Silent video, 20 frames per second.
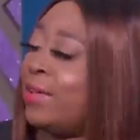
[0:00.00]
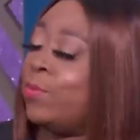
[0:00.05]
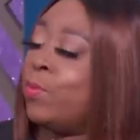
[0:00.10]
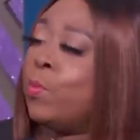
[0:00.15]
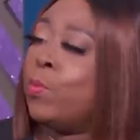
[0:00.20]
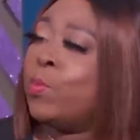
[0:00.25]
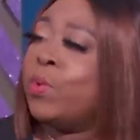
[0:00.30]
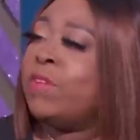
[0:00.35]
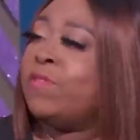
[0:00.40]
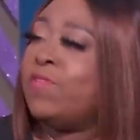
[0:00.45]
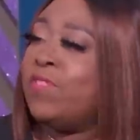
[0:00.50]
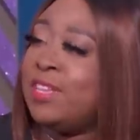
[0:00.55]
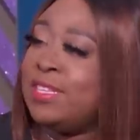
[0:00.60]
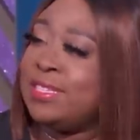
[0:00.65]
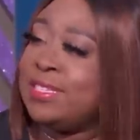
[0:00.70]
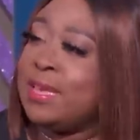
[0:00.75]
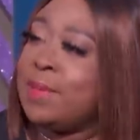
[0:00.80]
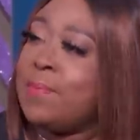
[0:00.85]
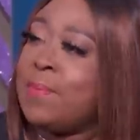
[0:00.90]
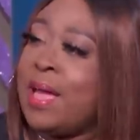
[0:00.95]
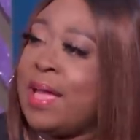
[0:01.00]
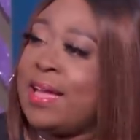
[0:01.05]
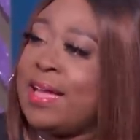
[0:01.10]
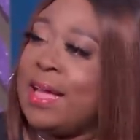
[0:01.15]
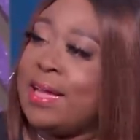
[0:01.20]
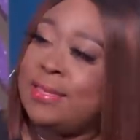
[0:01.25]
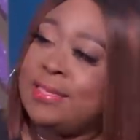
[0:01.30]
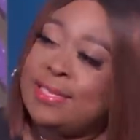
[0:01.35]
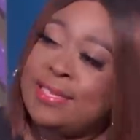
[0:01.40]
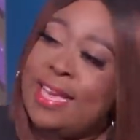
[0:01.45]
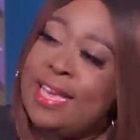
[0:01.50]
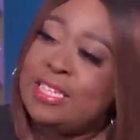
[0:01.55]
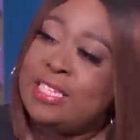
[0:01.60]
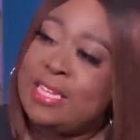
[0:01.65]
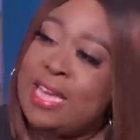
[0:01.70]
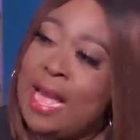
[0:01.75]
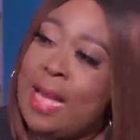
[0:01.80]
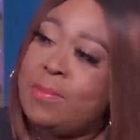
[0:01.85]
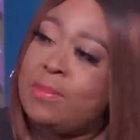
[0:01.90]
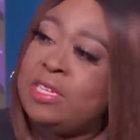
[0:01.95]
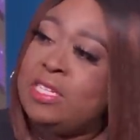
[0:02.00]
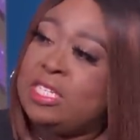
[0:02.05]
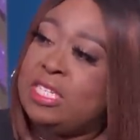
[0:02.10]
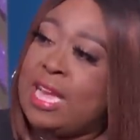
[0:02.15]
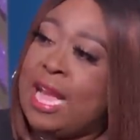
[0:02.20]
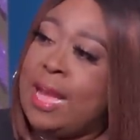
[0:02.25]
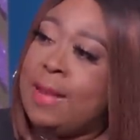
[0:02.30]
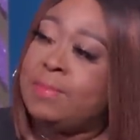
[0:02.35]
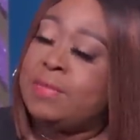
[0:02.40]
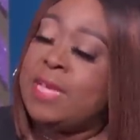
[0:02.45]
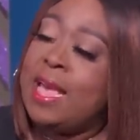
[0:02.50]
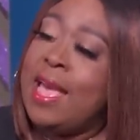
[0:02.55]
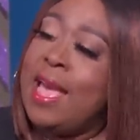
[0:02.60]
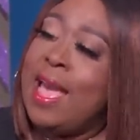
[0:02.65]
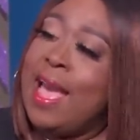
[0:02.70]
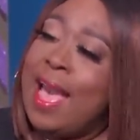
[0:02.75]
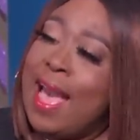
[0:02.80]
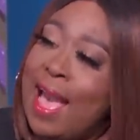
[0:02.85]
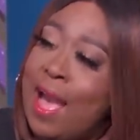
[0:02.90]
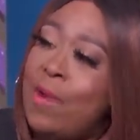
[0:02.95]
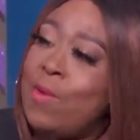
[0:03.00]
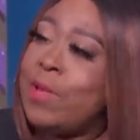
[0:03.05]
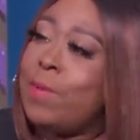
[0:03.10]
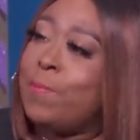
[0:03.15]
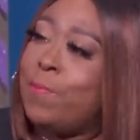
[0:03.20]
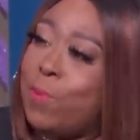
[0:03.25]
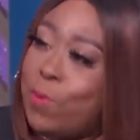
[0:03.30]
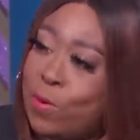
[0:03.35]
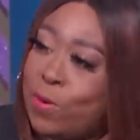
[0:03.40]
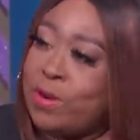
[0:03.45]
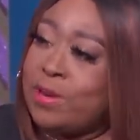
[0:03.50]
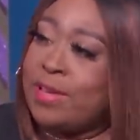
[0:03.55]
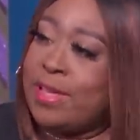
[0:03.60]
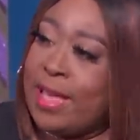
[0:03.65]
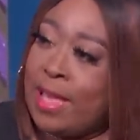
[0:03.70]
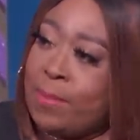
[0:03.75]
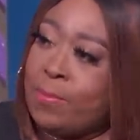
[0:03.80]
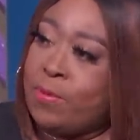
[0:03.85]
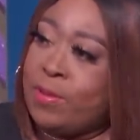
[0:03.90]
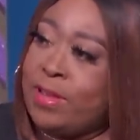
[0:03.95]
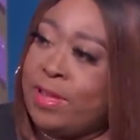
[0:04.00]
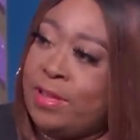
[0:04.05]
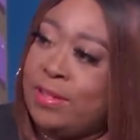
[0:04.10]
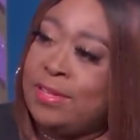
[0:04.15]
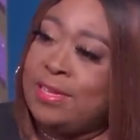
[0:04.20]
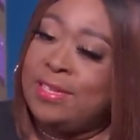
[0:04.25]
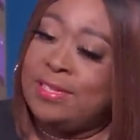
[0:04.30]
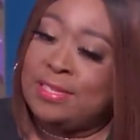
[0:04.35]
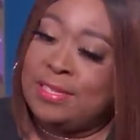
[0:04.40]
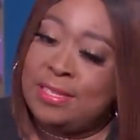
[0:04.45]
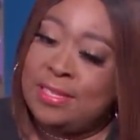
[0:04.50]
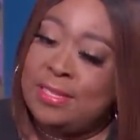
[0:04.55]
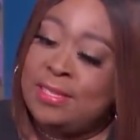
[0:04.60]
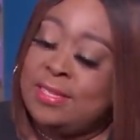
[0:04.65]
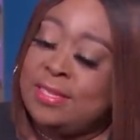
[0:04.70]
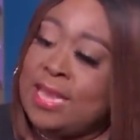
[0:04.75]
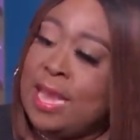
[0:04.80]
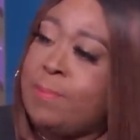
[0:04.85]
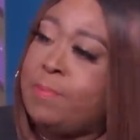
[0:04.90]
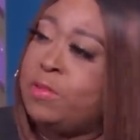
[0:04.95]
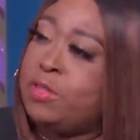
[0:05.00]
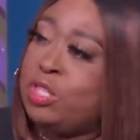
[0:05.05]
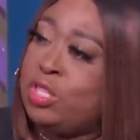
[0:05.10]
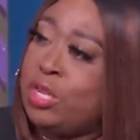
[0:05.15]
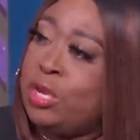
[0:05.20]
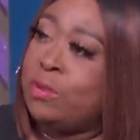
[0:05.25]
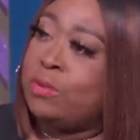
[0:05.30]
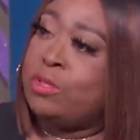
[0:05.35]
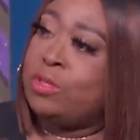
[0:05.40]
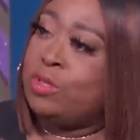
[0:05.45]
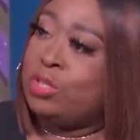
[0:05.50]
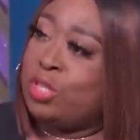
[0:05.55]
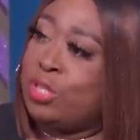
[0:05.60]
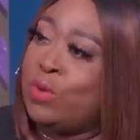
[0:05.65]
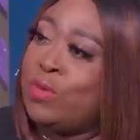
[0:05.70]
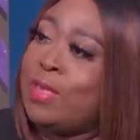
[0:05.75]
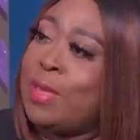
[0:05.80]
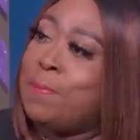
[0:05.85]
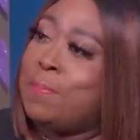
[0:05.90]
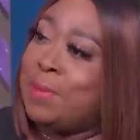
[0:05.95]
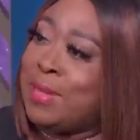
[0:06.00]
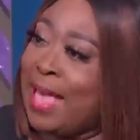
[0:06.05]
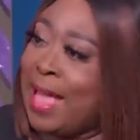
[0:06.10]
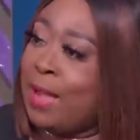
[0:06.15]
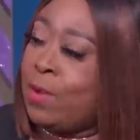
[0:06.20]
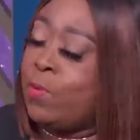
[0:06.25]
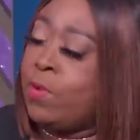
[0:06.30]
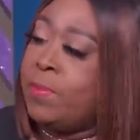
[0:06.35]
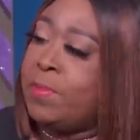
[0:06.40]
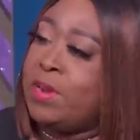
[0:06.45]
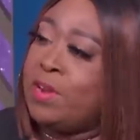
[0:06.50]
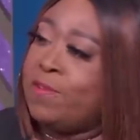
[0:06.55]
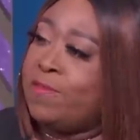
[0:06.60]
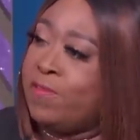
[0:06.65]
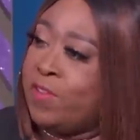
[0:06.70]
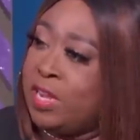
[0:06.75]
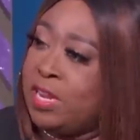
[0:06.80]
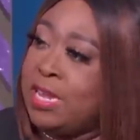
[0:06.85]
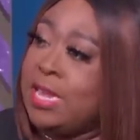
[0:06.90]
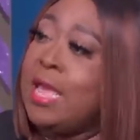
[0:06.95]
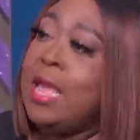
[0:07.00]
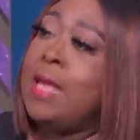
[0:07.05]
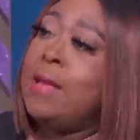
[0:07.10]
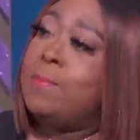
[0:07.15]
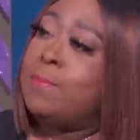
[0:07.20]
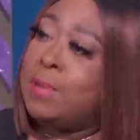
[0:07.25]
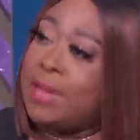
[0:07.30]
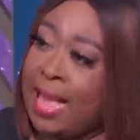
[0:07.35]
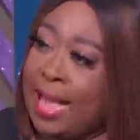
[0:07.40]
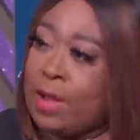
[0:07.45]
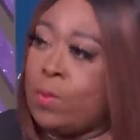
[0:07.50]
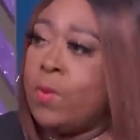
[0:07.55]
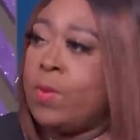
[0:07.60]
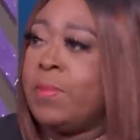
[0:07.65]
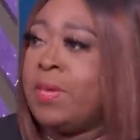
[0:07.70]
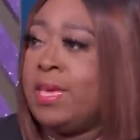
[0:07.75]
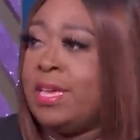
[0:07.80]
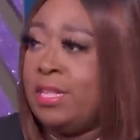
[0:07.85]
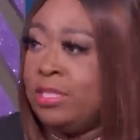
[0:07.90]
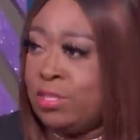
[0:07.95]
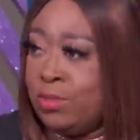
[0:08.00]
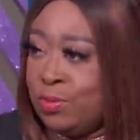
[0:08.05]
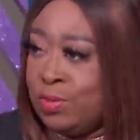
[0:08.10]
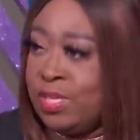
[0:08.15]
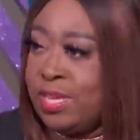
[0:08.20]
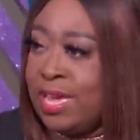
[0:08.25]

can revisit my sketch comedy chops. How important, Gabrielle, is this type of show to show that black women are funny, black women can do